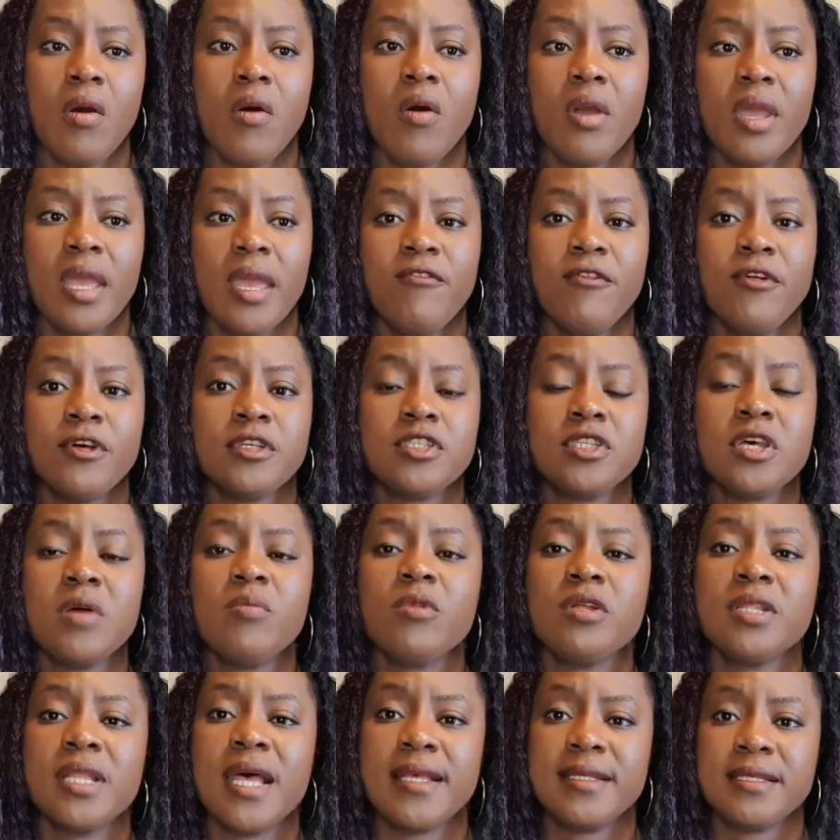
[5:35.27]
Okay, for
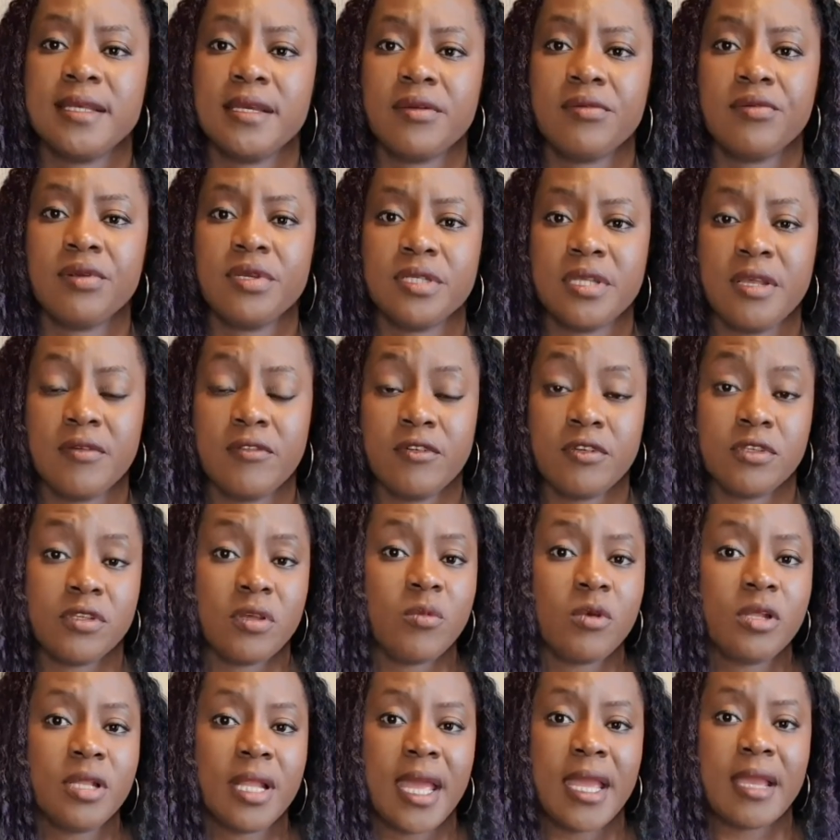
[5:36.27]
someone that's a Christian, for
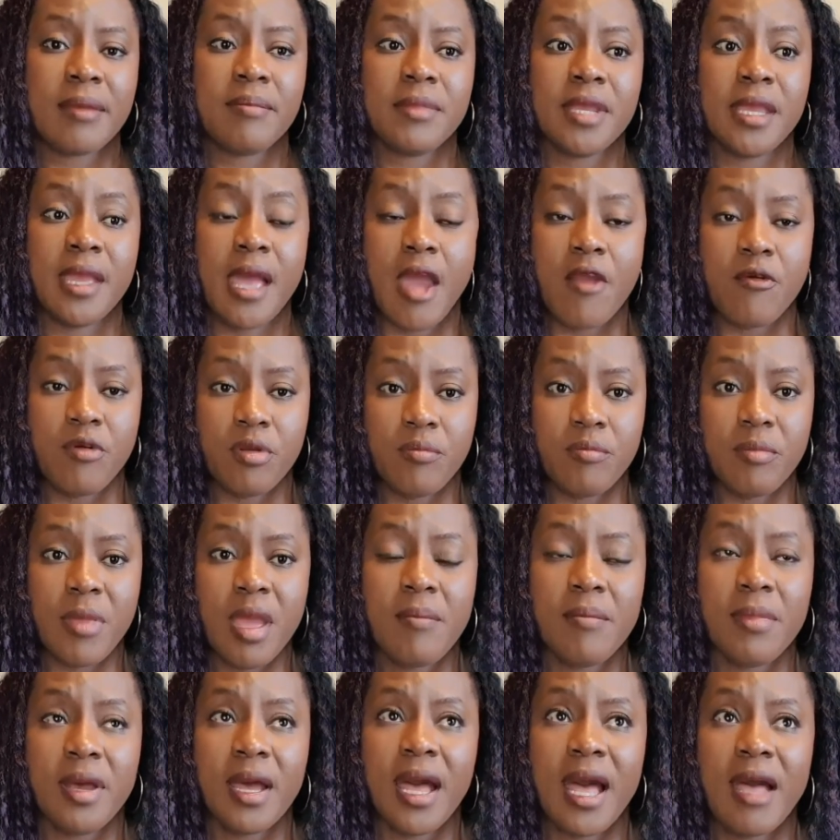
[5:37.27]
someone like me, I
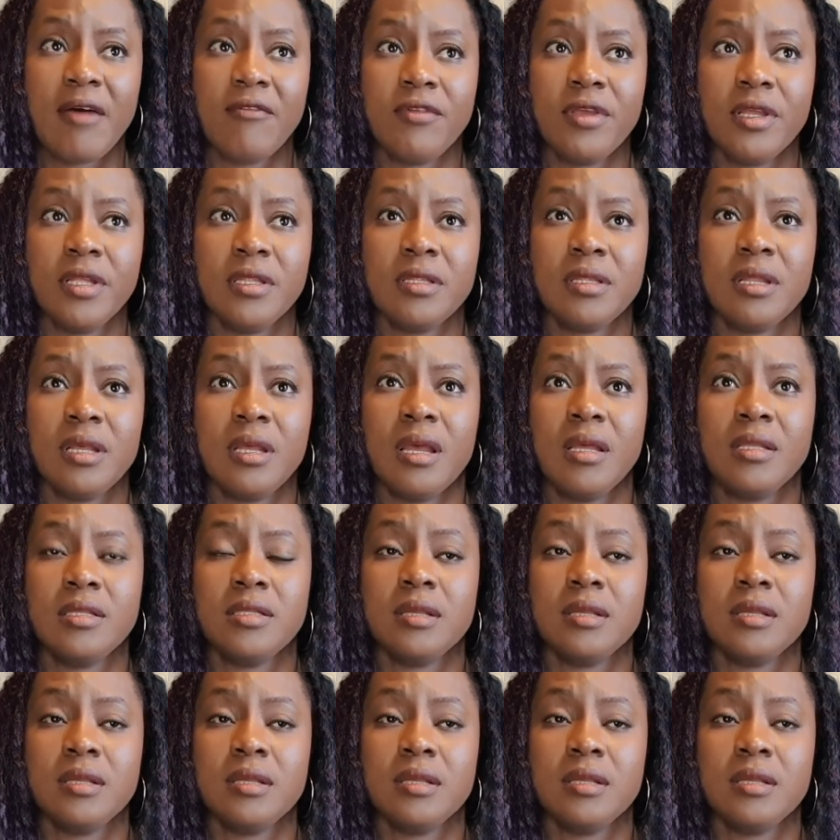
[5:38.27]
remember having